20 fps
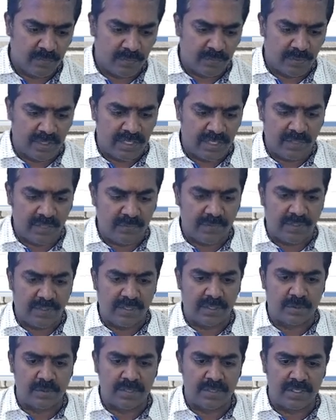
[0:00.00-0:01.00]

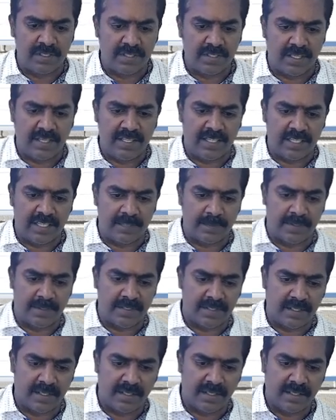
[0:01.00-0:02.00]
45,000 selling expense
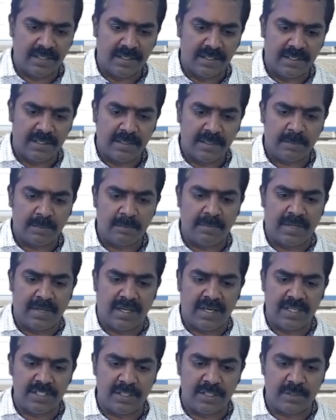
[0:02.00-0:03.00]
na
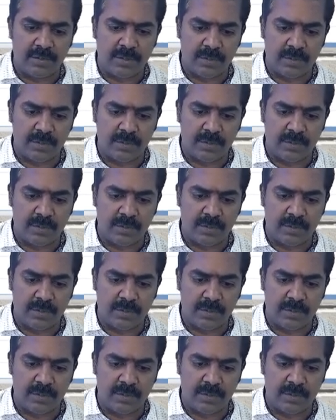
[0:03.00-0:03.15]
balances which